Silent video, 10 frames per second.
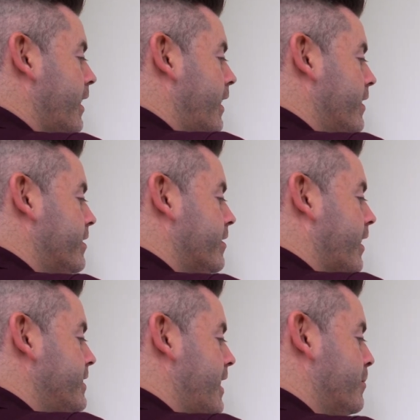And this is
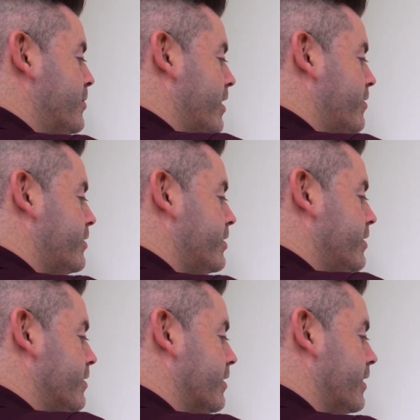our denim drift.
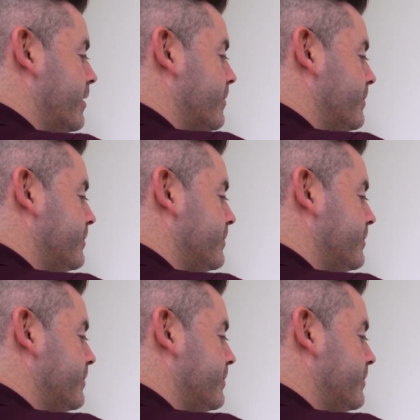Okay.